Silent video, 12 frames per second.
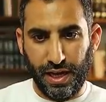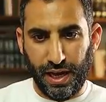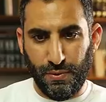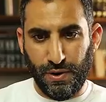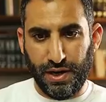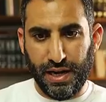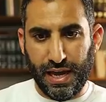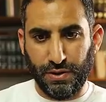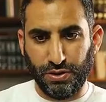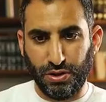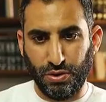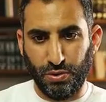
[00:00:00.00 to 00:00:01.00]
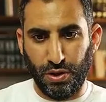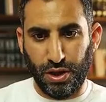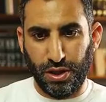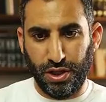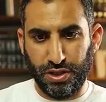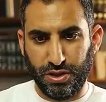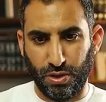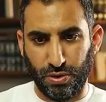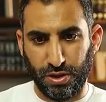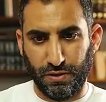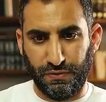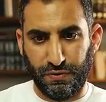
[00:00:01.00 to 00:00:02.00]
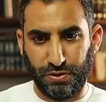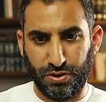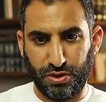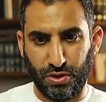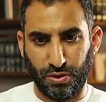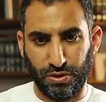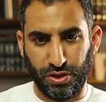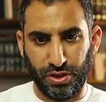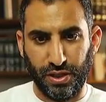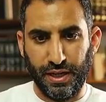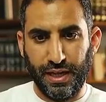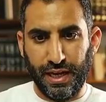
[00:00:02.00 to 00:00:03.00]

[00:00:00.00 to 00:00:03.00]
I went now to this soldier, the first soldier,